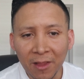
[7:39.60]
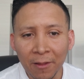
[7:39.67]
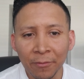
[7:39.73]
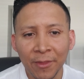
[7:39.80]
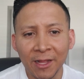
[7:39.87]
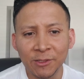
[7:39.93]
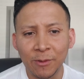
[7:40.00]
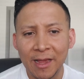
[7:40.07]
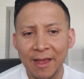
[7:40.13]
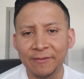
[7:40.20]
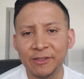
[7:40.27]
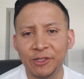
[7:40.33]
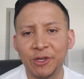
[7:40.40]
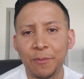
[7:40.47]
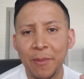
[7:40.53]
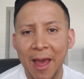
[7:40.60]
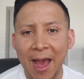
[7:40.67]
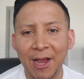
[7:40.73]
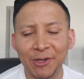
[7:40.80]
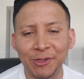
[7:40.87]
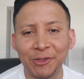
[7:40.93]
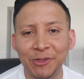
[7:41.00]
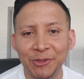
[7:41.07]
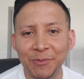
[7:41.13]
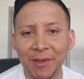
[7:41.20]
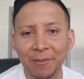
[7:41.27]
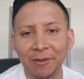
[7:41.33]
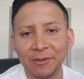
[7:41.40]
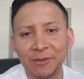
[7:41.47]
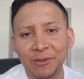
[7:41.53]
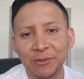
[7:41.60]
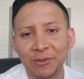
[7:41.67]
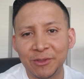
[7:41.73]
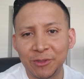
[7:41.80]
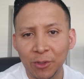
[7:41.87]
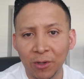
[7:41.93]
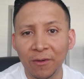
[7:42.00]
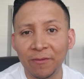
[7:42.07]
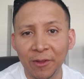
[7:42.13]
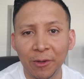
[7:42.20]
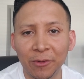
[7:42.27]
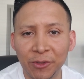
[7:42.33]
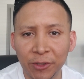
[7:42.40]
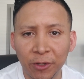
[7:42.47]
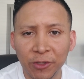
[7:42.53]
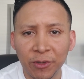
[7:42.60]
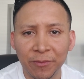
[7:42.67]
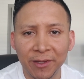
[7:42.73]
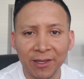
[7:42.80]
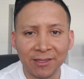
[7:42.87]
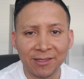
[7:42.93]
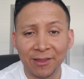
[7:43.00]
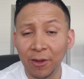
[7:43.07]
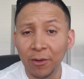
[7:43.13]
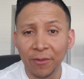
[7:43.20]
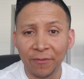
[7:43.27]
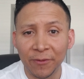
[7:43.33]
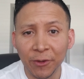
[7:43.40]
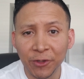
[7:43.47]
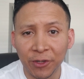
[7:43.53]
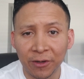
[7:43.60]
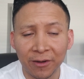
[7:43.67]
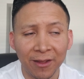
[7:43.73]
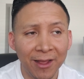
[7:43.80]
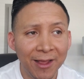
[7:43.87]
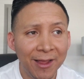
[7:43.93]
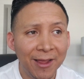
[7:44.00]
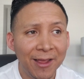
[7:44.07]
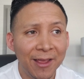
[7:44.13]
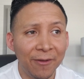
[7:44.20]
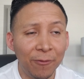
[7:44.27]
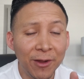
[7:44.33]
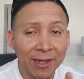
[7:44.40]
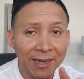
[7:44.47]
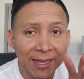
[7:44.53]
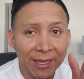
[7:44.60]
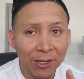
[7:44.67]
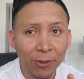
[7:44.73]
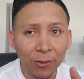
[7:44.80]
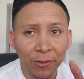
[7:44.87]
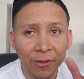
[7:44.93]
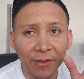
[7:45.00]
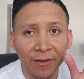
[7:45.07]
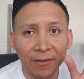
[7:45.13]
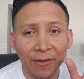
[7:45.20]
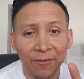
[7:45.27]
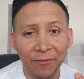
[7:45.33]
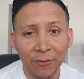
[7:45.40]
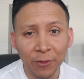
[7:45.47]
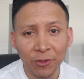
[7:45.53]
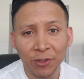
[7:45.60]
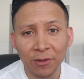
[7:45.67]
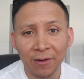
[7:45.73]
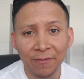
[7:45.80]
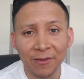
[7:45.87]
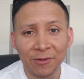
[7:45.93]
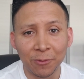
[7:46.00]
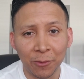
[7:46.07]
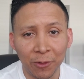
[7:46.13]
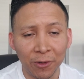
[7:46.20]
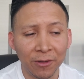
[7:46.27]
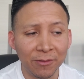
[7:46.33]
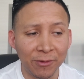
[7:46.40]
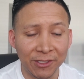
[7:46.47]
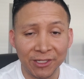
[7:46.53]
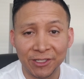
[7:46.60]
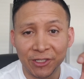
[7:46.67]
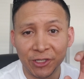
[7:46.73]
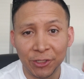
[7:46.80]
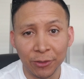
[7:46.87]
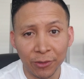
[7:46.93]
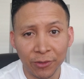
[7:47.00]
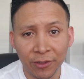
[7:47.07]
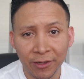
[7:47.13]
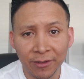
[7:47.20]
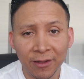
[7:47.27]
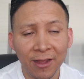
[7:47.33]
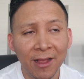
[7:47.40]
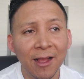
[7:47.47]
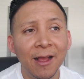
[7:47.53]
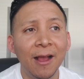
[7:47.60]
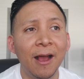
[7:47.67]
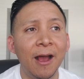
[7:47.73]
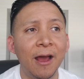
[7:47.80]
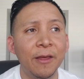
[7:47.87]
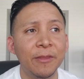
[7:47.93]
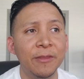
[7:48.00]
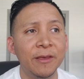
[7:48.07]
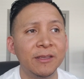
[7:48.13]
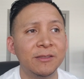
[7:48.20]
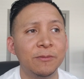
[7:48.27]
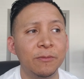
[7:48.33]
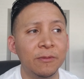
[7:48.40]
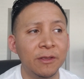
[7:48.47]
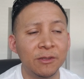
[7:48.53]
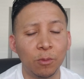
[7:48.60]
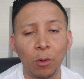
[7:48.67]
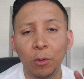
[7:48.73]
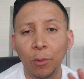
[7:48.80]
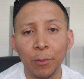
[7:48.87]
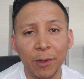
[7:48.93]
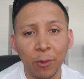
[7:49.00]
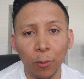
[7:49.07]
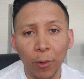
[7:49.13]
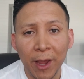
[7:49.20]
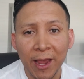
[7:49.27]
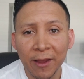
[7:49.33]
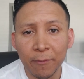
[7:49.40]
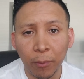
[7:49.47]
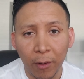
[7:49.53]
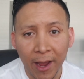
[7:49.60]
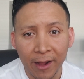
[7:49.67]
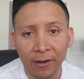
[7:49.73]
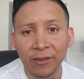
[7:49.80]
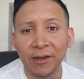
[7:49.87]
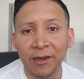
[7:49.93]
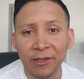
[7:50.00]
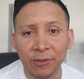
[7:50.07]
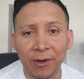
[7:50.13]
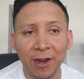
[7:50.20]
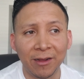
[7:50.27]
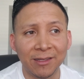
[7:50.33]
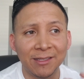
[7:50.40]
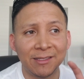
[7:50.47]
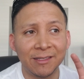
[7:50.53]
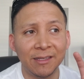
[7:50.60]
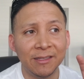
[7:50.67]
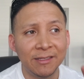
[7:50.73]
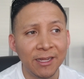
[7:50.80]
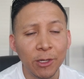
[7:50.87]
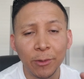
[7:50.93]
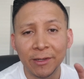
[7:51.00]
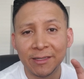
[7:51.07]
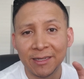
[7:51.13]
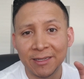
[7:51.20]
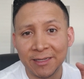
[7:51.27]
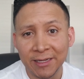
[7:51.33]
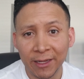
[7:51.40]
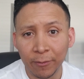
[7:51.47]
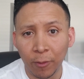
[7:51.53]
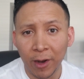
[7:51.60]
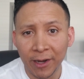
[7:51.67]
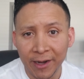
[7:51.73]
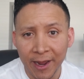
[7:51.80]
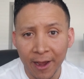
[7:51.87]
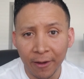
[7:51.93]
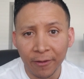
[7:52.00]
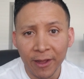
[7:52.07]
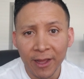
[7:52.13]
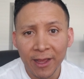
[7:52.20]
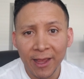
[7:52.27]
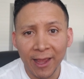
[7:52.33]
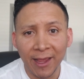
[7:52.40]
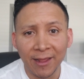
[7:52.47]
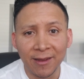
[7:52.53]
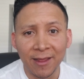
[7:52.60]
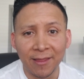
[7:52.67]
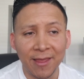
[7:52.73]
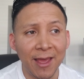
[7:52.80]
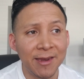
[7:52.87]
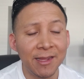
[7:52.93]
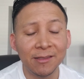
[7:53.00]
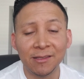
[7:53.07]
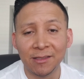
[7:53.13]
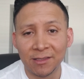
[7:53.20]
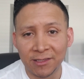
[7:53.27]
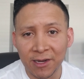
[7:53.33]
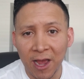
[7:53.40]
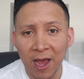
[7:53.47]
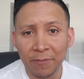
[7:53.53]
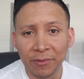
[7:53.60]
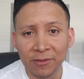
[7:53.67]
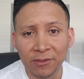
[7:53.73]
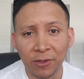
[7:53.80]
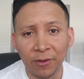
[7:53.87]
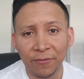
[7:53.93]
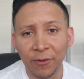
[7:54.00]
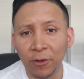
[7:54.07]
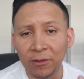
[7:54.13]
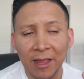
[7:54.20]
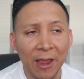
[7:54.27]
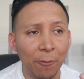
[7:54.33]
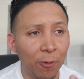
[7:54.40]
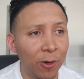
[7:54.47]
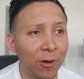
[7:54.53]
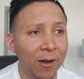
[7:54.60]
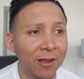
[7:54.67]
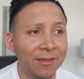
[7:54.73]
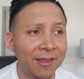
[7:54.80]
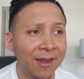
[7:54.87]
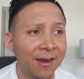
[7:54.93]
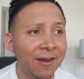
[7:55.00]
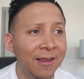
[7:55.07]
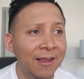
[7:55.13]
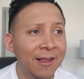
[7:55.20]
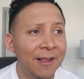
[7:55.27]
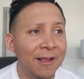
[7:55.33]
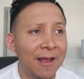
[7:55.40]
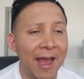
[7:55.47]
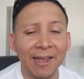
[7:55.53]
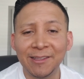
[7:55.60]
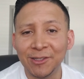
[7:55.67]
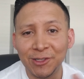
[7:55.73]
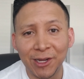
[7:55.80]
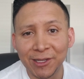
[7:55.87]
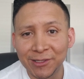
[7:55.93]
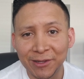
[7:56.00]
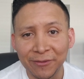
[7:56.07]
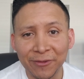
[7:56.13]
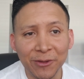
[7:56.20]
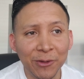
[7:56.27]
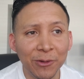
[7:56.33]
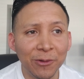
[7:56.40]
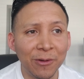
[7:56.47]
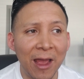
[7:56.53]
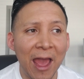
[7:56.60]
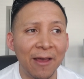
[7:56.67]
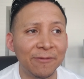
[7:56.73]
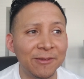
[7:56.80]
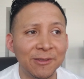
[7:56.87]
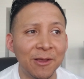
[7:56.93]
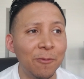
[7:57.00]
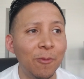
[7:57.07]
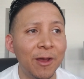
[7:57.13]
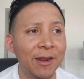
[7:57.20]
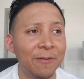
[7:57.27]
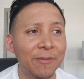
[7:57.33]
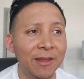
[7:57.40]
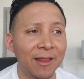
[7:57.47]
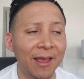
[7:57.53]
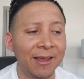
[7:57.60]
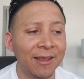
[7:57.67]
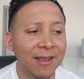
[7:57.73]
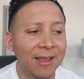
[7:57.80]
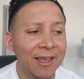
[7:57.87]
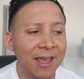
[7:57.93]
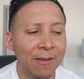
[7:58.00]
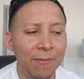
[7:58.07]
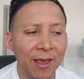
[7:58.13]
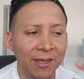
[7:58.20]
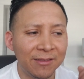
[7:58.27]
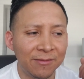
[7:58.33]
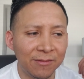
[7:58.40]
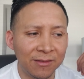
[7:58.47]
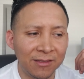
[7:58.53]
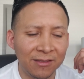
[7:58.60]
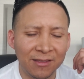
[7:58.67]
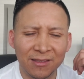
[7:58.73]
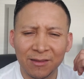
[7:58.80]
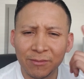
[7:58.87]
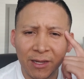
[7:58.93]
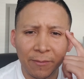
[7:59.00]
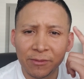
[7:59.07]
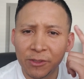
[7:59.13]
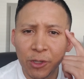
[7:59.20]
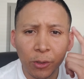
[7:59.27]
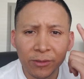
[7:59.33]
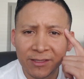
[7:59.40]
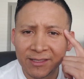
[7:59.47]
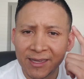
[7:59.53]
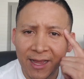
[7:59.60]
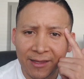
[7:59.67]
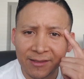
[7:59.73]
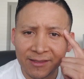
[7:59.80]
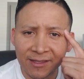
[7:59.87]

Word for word: that's why I have such a passion to be able to serve little children, because they're the future. If we can heal the, the future of this world, which is children, Uh, this this world will be way brighter than it is right now, because it's continuing to dim right now, and uh, that needs to stop. And so if you're a light worker out there, I suggest if you have some way to be like, it makes sometimes no sense